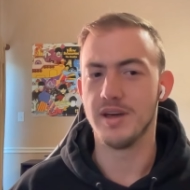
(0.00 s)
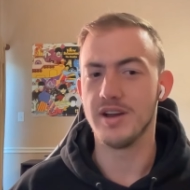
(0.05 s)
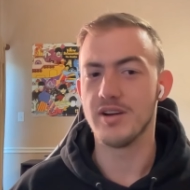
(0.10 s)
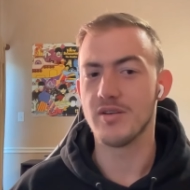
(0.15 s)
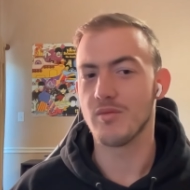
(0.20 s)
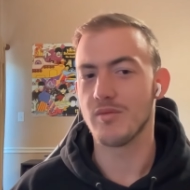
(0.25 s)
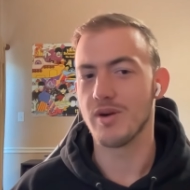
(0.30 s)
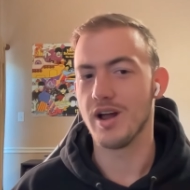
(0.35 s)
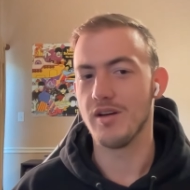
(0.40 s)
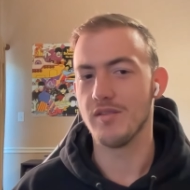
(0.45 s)
been
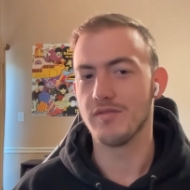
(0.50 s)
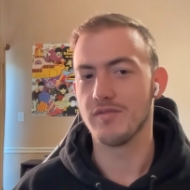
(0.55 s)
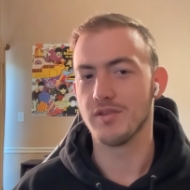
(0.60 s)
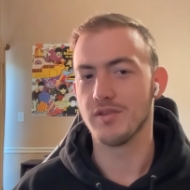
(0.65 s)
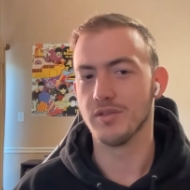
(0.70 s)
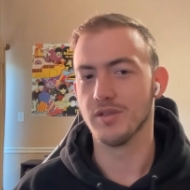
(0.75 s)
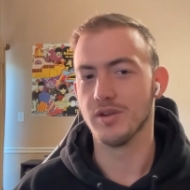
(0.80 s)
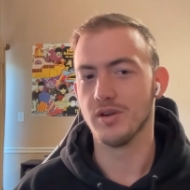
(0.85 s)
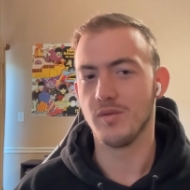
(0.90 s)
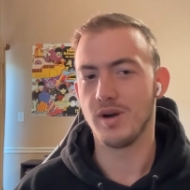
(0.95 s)
around for
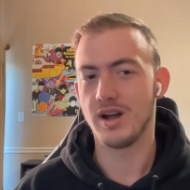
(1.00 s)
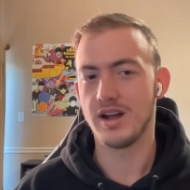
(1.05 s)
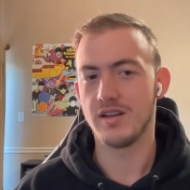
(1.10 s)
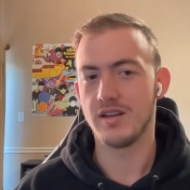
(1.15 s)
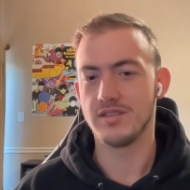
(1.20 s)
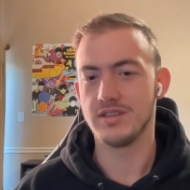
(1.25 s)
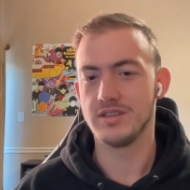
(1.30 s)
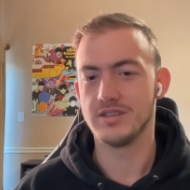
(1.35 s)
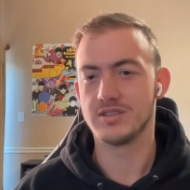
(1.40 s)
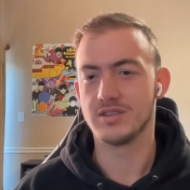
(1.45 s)
a little while,
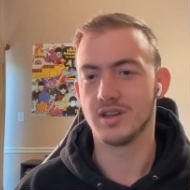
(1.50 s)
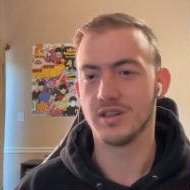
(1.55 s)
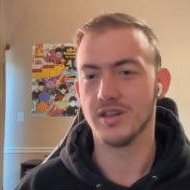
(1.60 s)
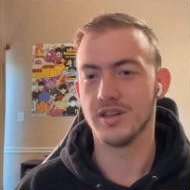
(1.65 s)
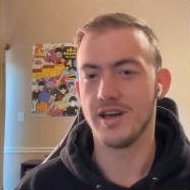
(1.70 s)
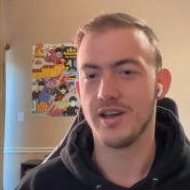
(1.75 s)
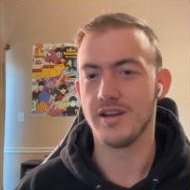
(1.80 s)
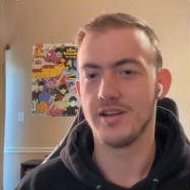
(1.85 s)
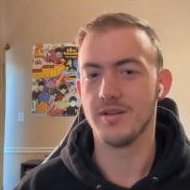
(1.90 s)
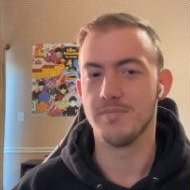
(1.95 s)
the
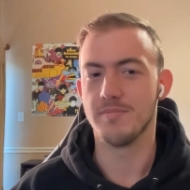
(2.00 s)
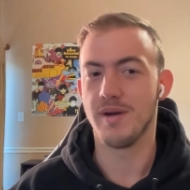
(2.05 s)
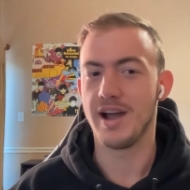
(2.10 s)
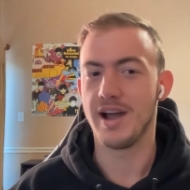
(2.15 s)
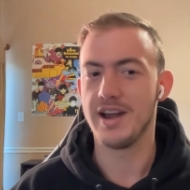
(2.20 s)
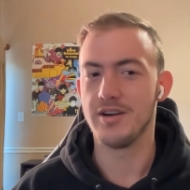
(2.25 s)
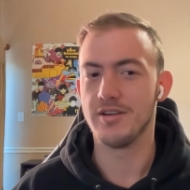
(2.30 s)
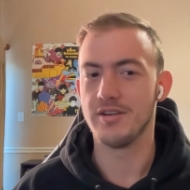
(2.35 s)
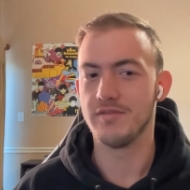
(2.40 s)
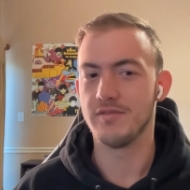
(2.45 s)
Solana
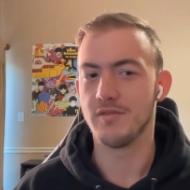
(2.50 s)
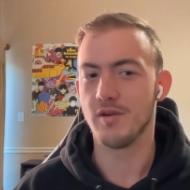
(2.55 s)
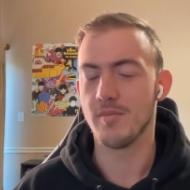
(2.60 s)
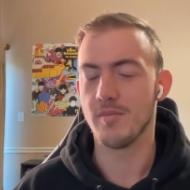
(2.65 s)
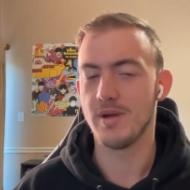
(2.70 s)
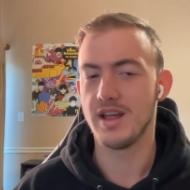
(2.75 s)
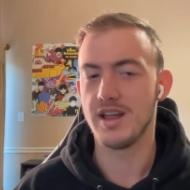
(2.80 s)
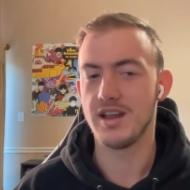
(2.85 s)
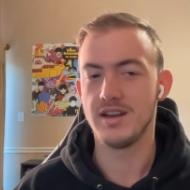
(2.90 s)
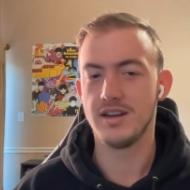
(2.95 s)
binary
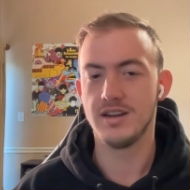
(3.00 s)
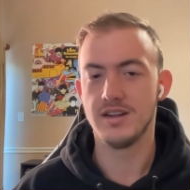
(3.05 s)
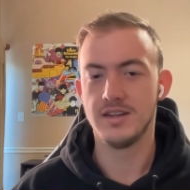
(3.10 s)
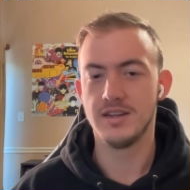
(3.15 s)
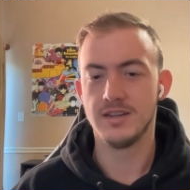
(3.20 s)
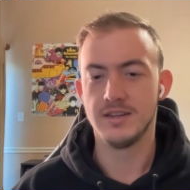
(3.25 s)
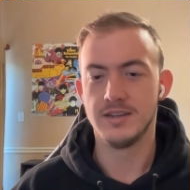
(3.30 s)
format.